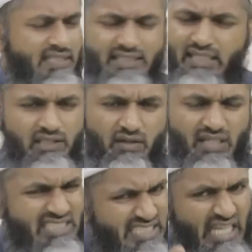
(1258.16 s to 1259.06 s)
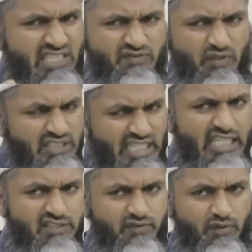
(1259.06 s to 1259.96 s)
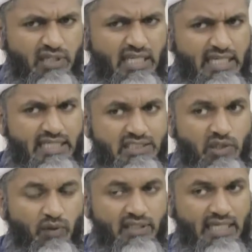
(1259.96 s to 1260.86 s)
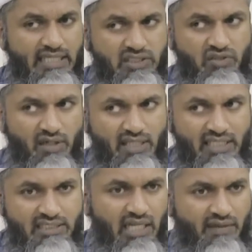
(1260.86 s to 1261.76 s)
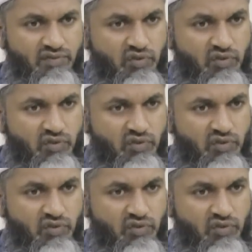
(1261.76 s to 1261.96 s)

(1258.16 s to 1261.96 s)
They're saying, no, it's dad's fault. He's the one that he's got his love